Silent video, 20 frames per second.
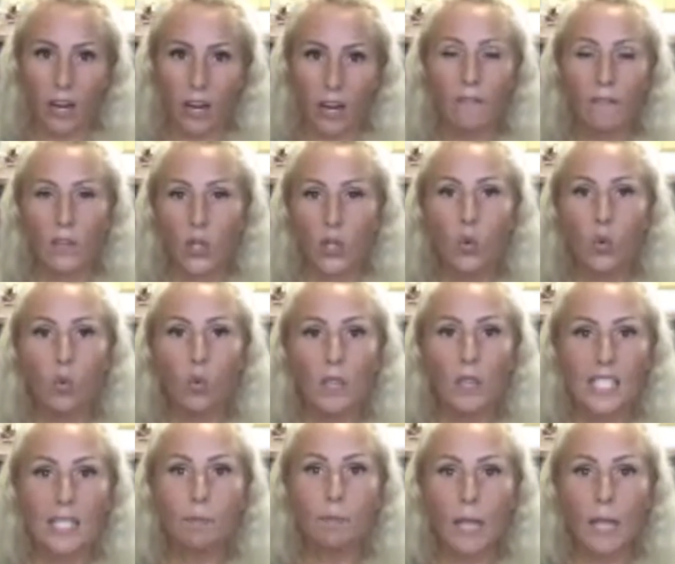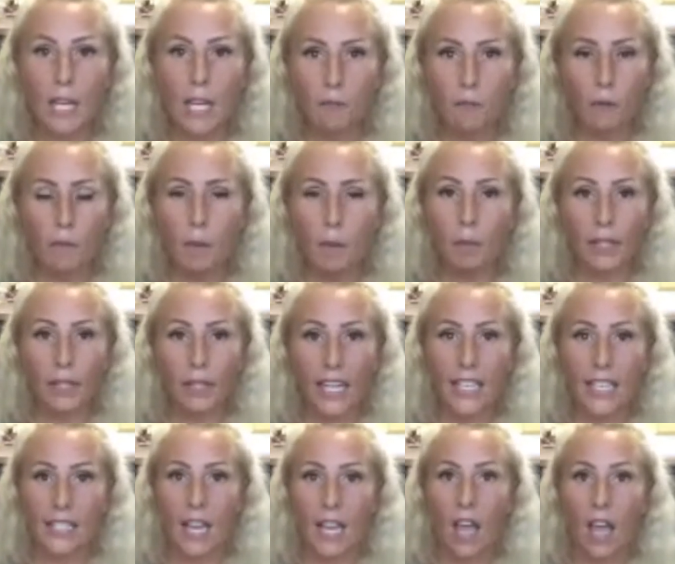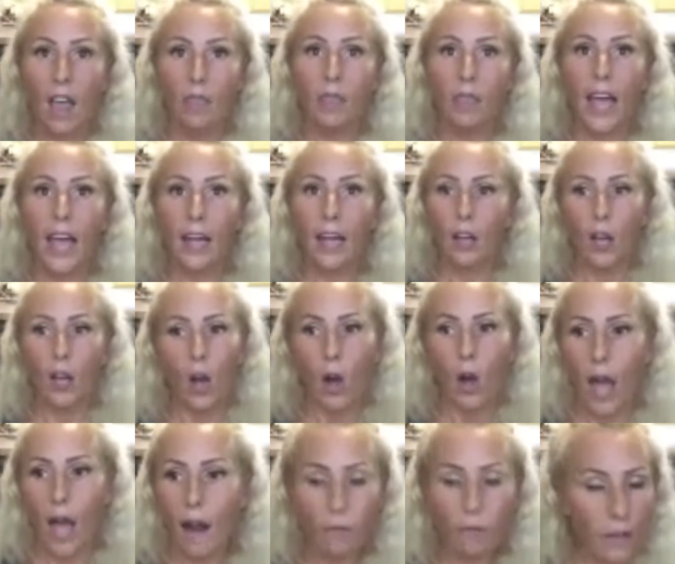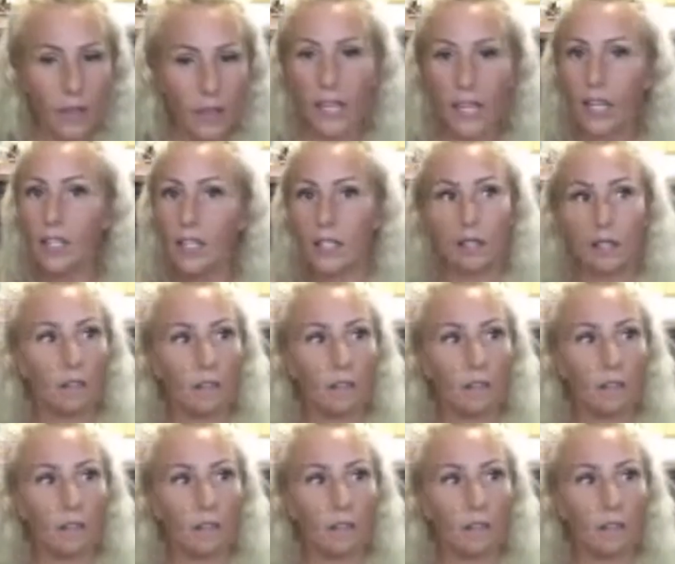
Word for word: If you speak from a place that everything is